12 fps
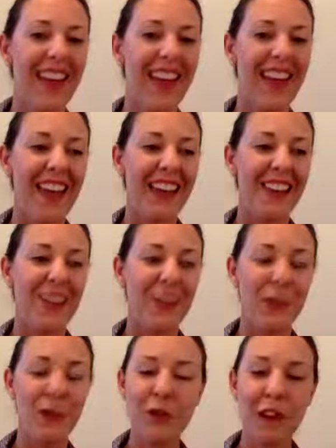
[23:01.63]
and
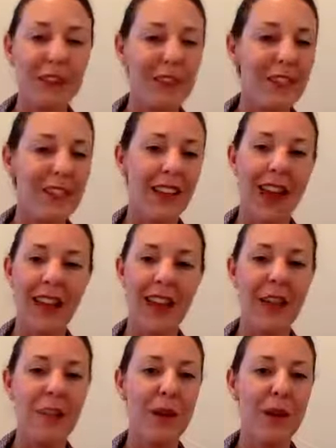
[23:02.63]
nurture our
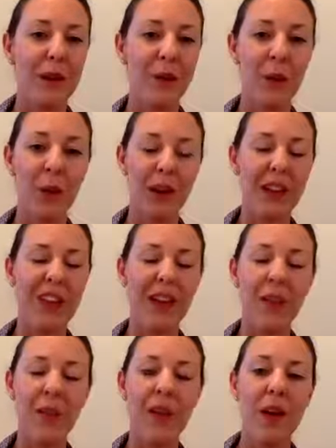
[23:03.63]
society by supporting
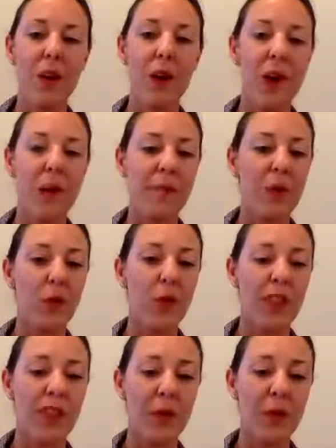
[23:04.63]
them
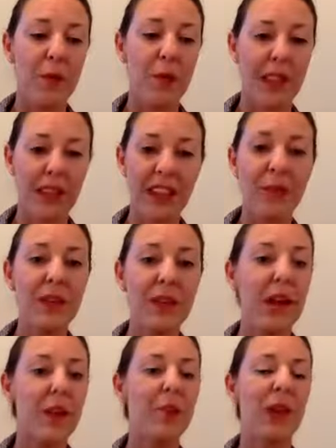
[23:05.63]
when they were planning to
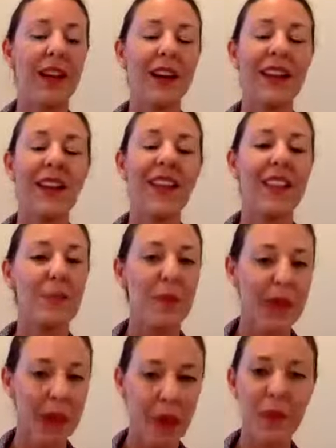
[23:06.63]
become pregnant and then
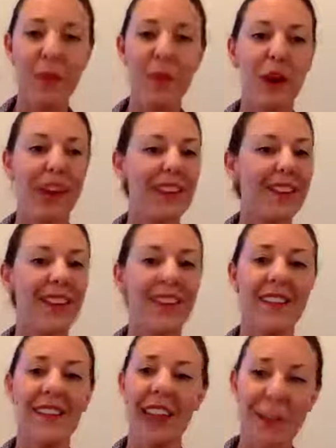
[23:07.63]
becoming pregnant and
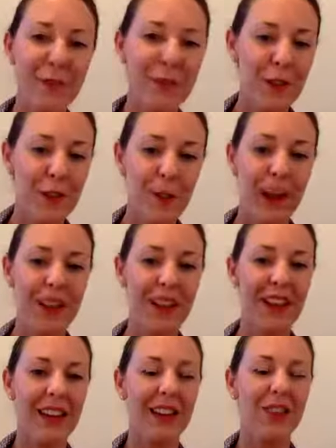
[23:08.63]
then after they're
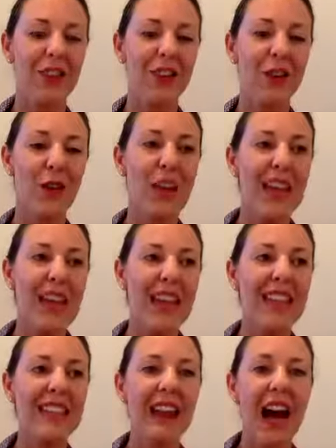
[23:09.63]
pregnant. And so
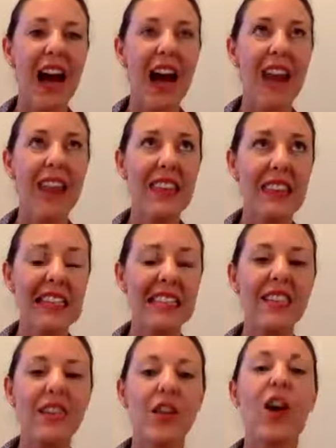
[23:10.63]
it's, I think,
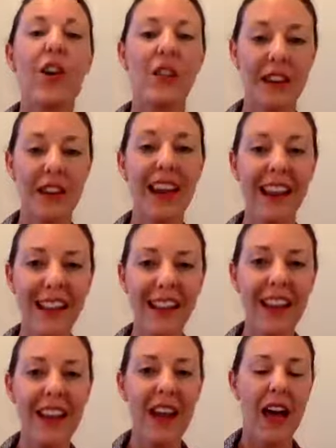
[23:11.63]
disheartening
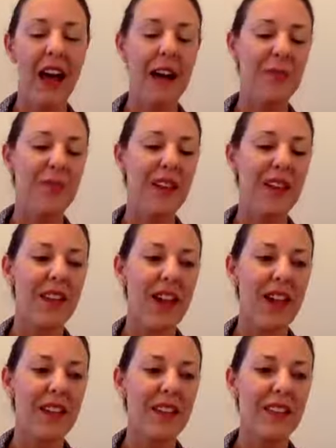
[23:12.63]

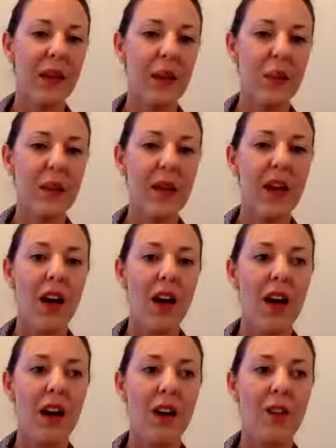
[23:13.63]
that some
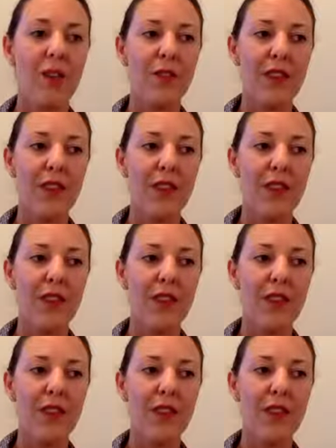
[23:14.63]
of